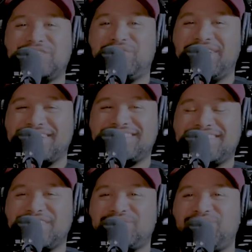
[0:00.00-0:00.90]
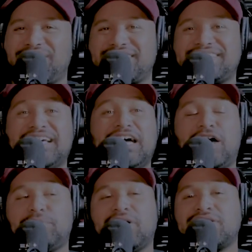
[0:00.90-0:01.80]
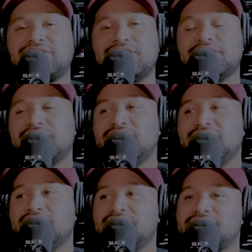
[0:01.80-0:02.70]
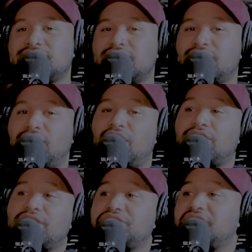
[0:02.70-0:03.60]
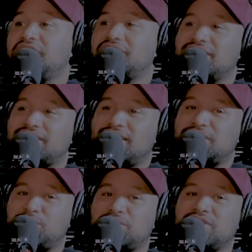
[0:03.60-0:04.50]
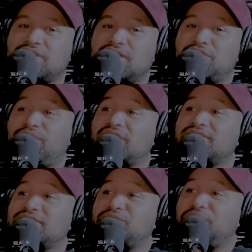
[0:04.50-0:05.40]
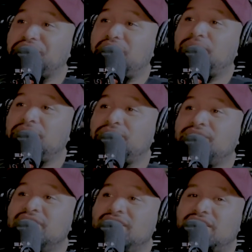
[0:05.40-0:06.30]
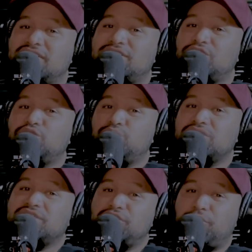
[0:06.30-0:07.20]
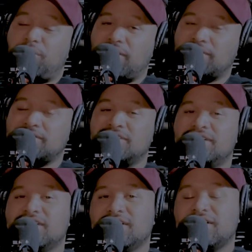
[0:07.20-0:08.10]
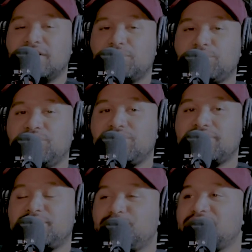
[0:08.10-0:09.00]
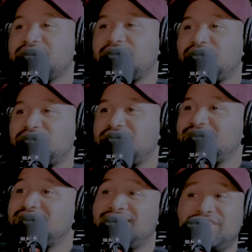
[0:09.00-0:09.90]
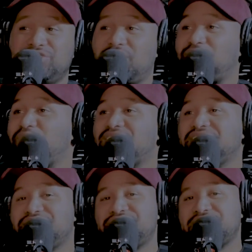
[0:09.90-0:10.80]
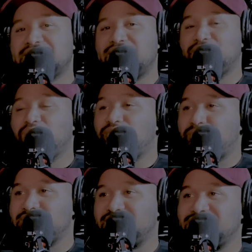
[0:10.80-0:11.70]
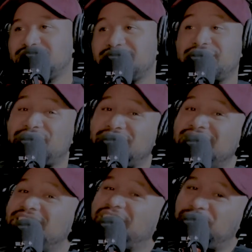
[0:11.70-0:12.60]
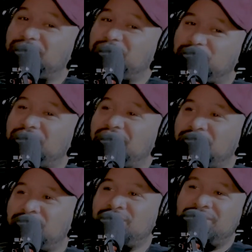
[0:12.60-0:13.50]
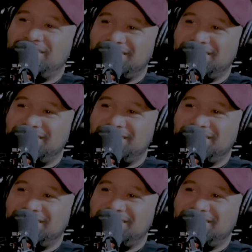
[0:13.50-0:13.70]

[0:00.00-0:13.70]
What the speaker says: facts. Facts. I mean, honestly, it is a lot on education, and that's one thing that Nevada does a great job of. I'm telling you what's in your product. You go to some of these other states, you have no idea. You just gotta go off of percentages. And them real